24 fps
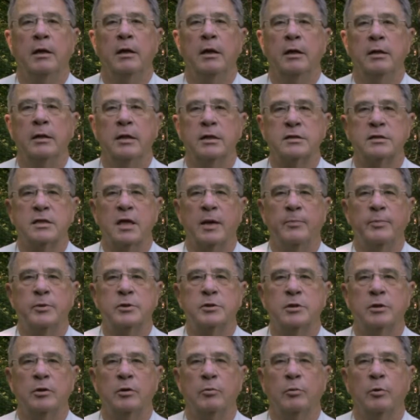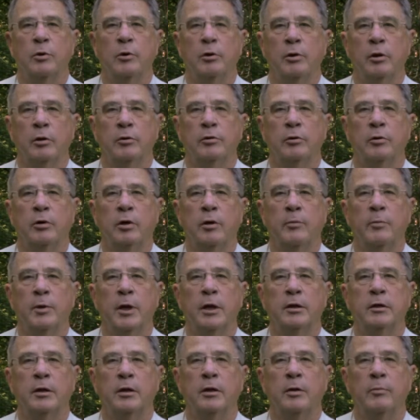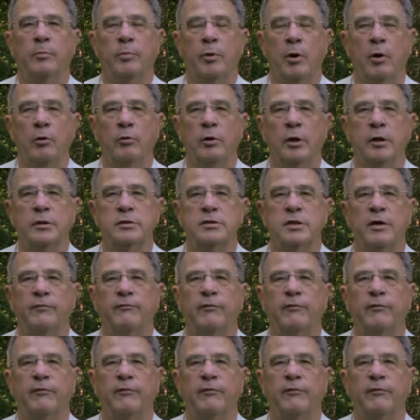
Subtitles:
In this episode, we're going to talk about the components